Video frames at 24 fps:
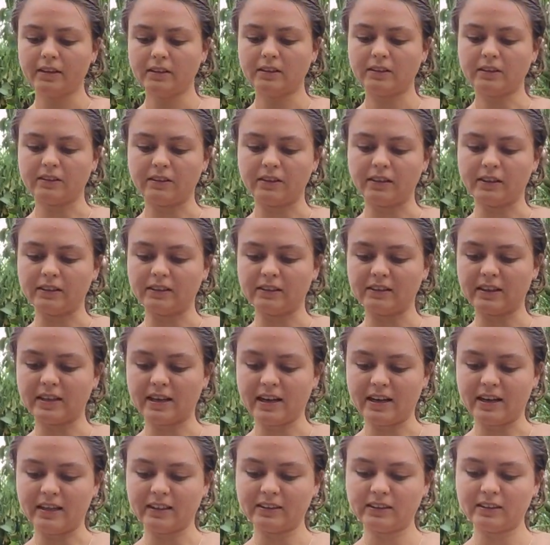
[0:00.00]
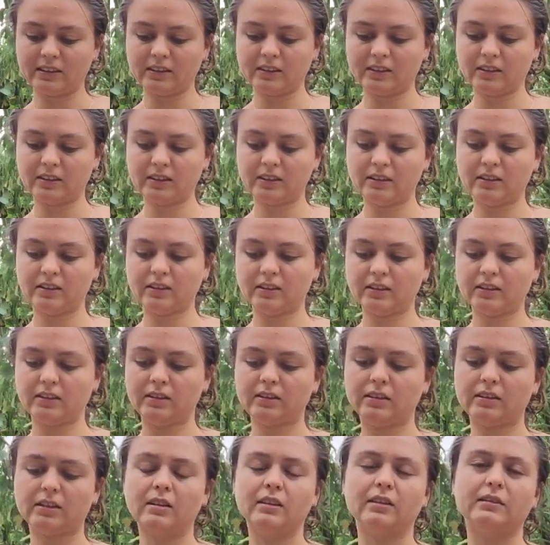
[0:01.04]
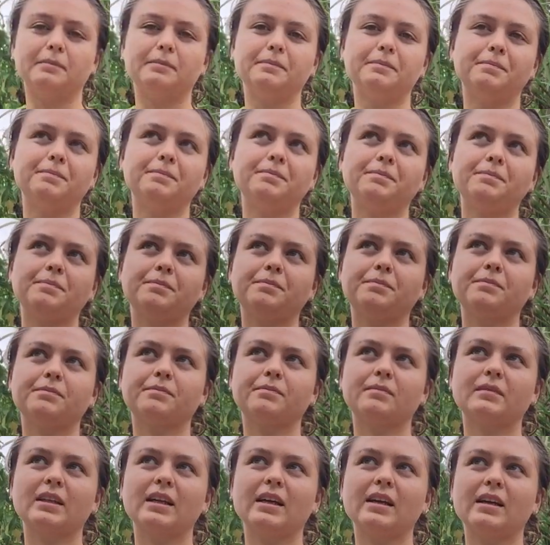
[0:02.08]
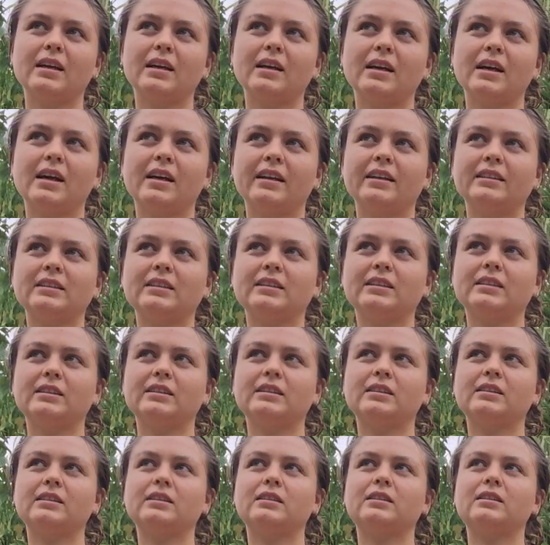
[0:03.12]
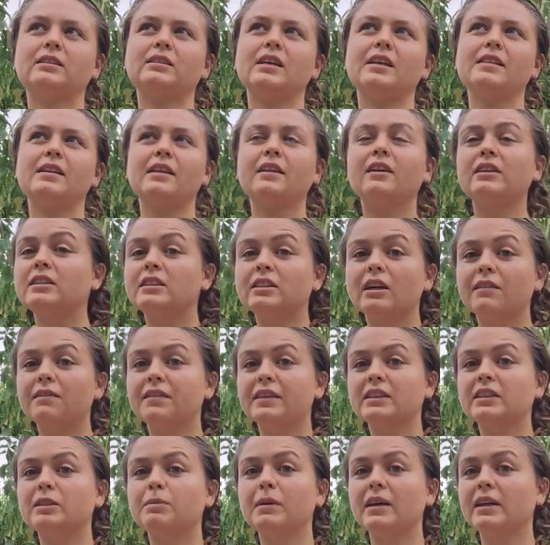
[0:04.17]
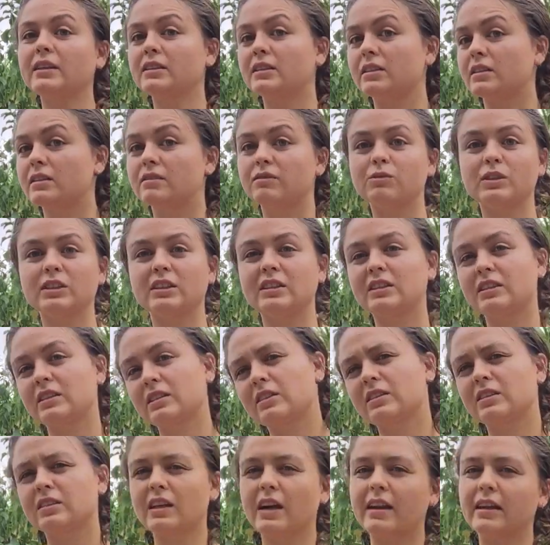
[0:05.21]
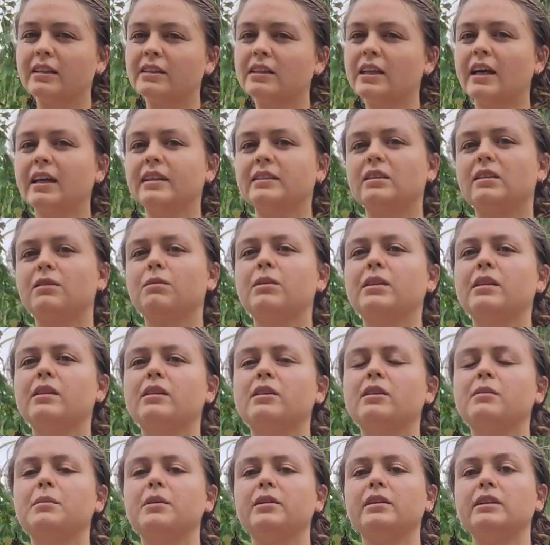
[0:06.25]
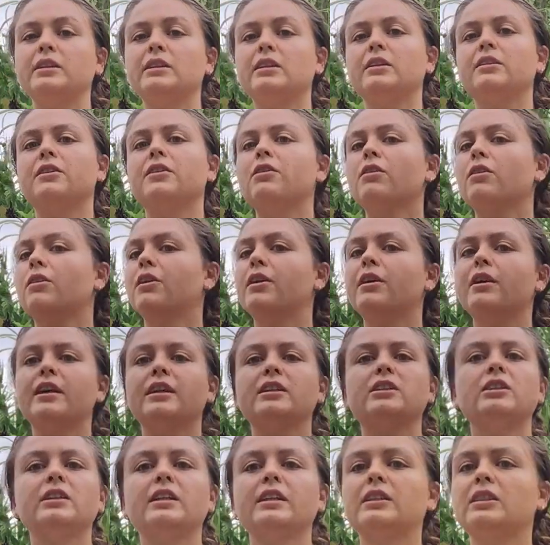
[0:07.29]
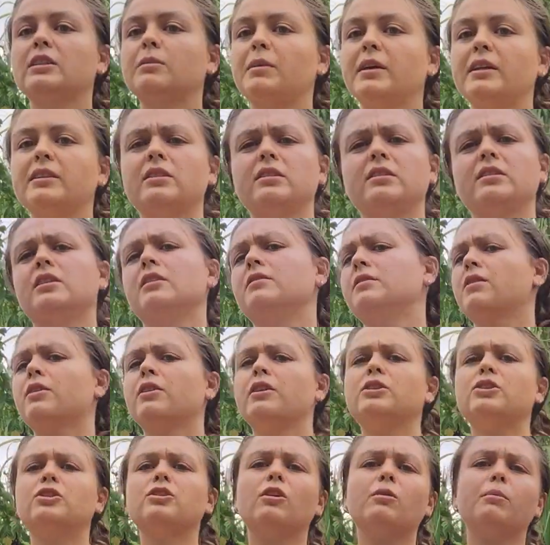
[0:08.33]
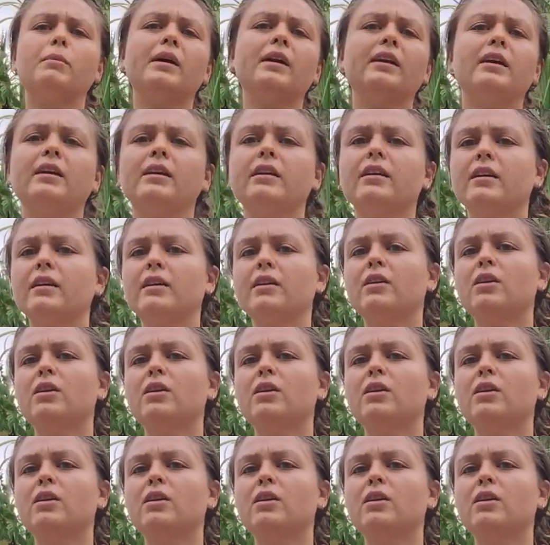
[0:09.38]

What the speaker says: So there's that. And then there's self-expression, which kind of ties in with the community, you know, learning to express ourselves. And there's so many